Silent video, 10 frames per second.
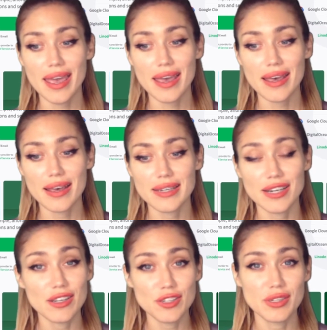
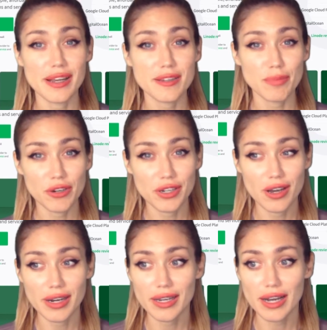And it also does
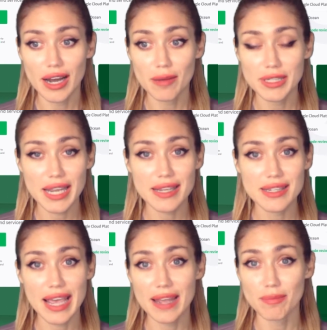periodic
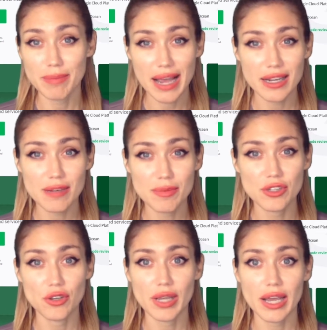updates and
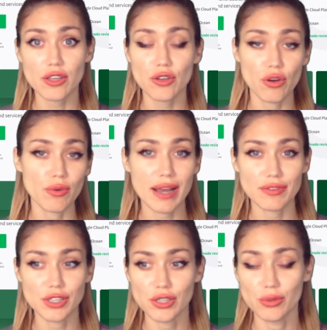backups so that you don't
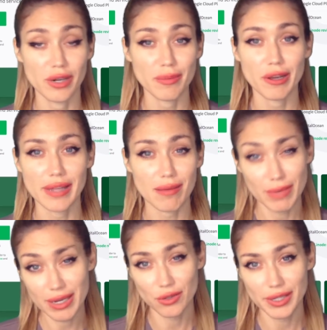have to worry about
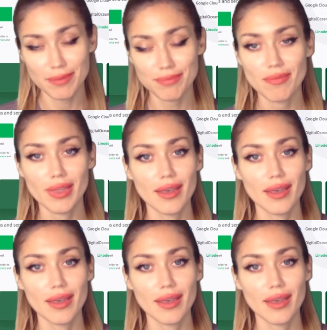that manually.